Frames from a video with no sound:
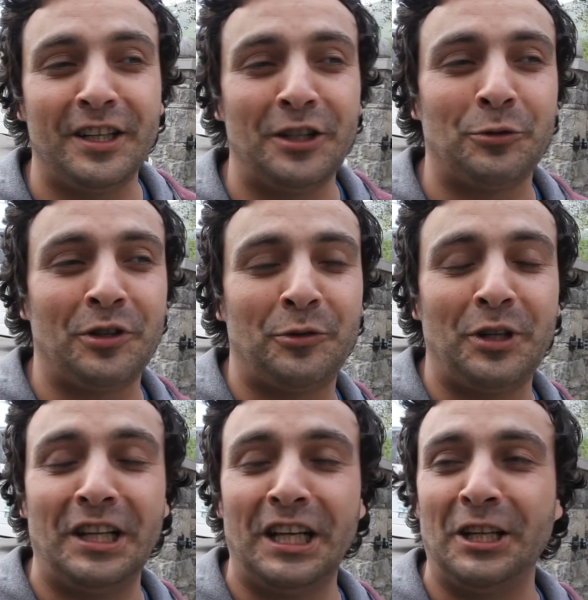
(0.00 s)
It was
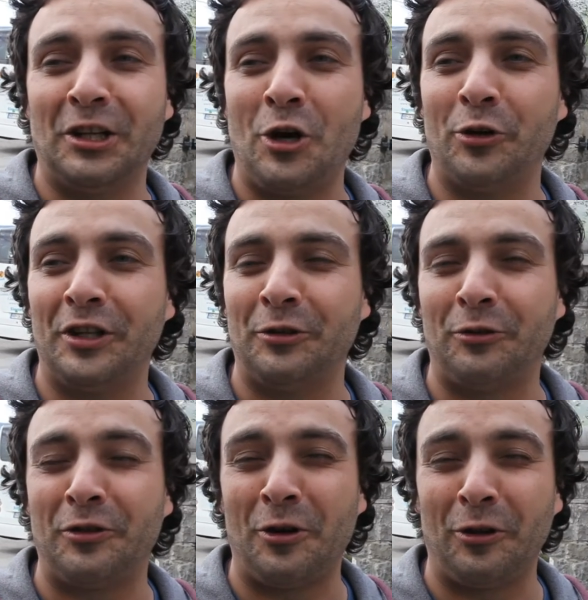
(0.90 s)
really loaded with
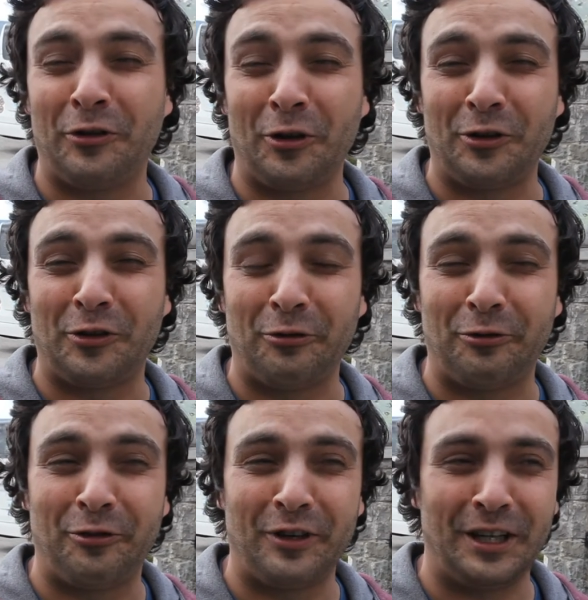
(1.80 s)
all sorts of
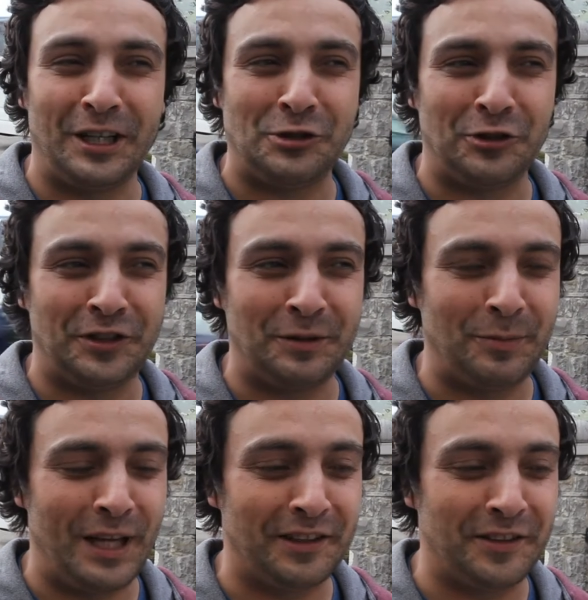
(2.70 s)
interesting
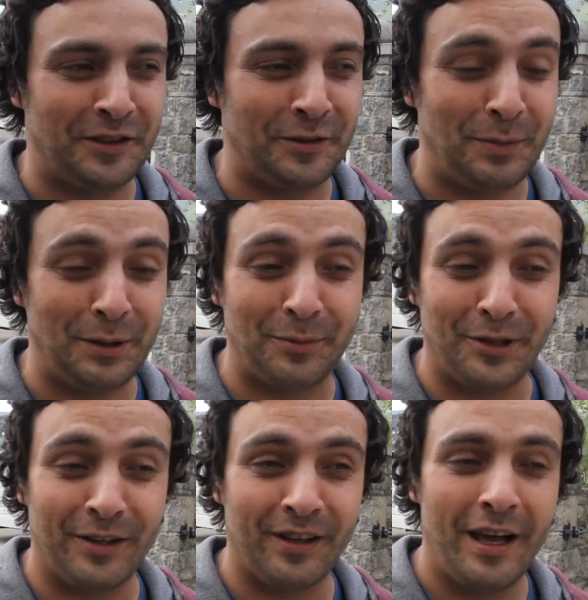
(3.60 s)
places,
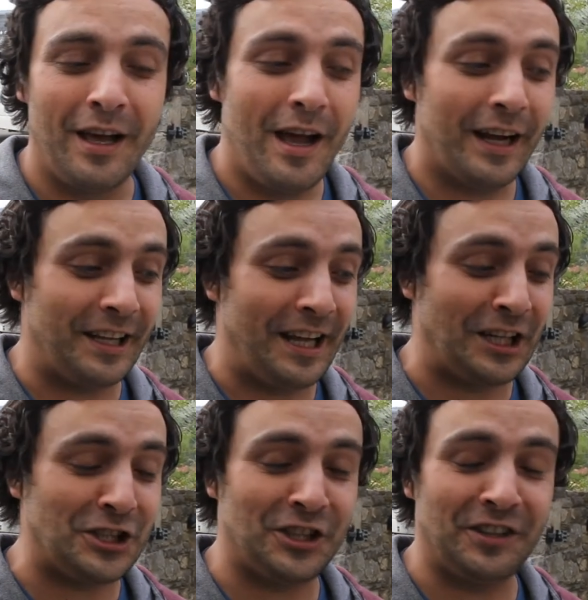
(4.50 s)
people,
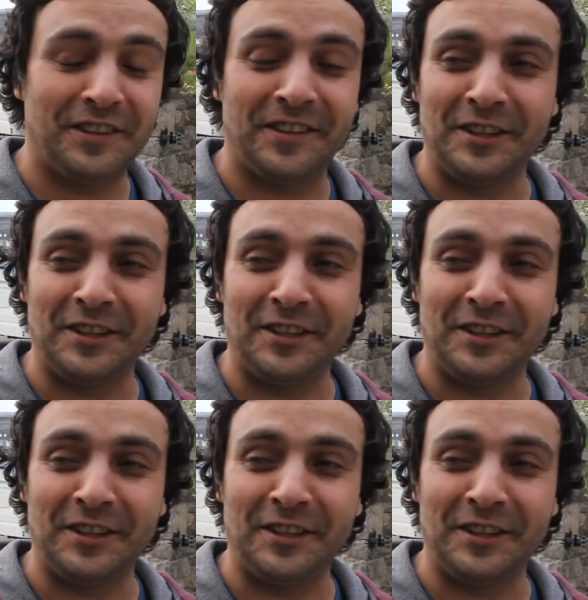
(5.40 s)
connections,